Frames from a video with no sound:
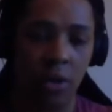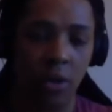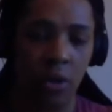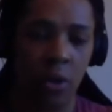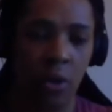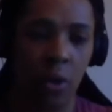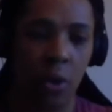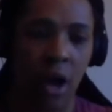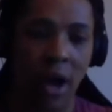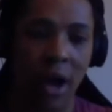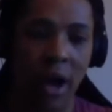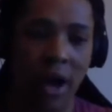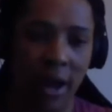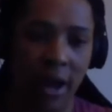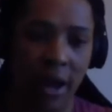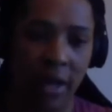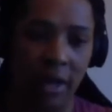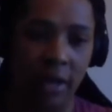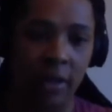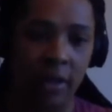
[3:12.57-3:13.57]

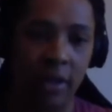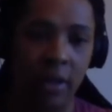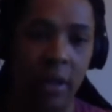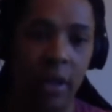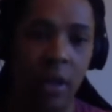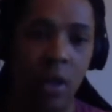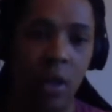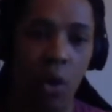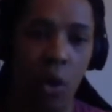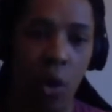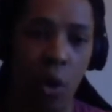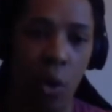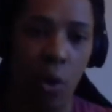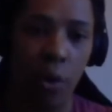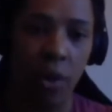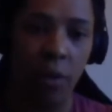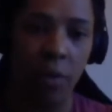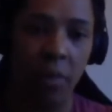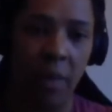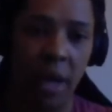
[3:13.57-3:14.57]
highlight
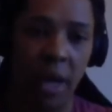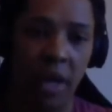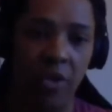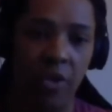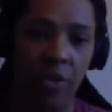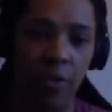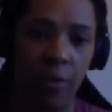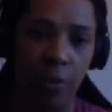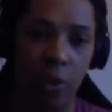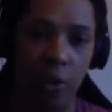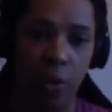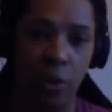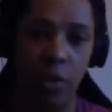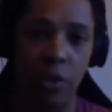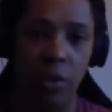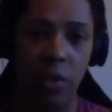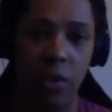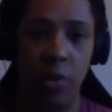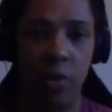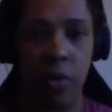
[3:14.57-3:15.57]
all the major
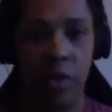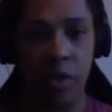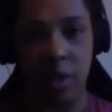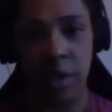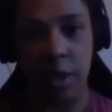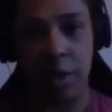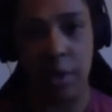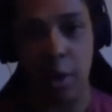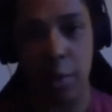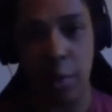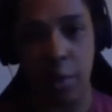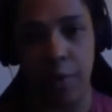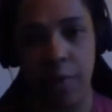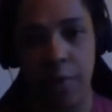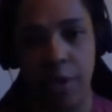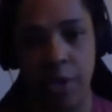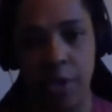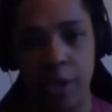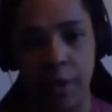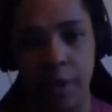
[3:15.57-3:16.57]
flaws with direct
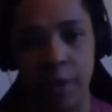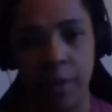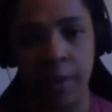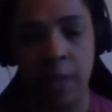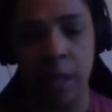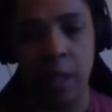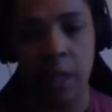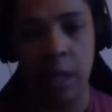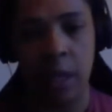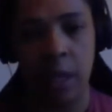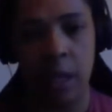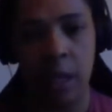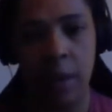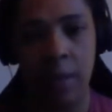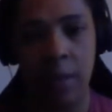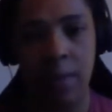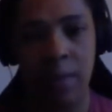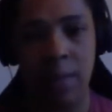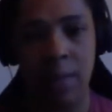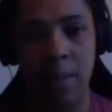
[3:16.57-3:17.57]
provision.
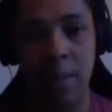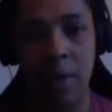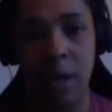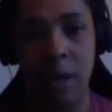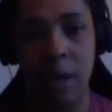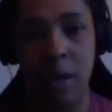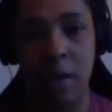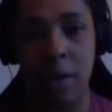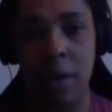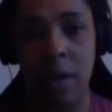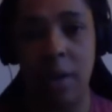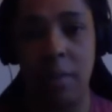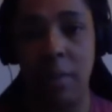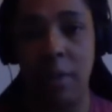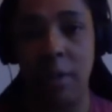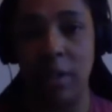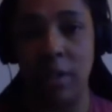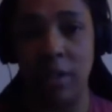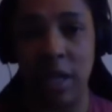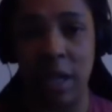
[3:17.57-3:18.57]
Now, that
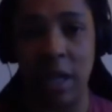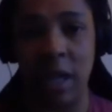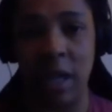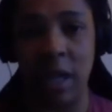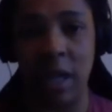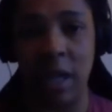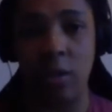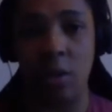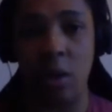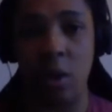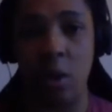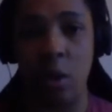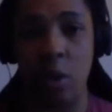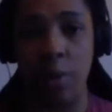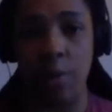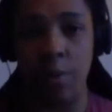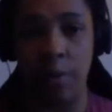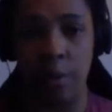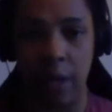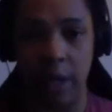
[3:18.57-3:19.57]
being said,
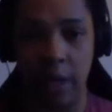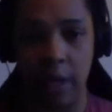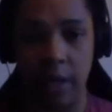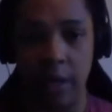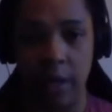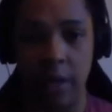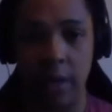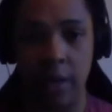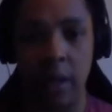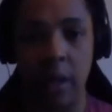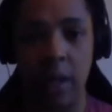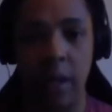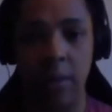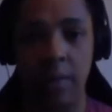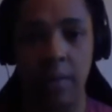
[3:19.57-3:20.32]
hopefully,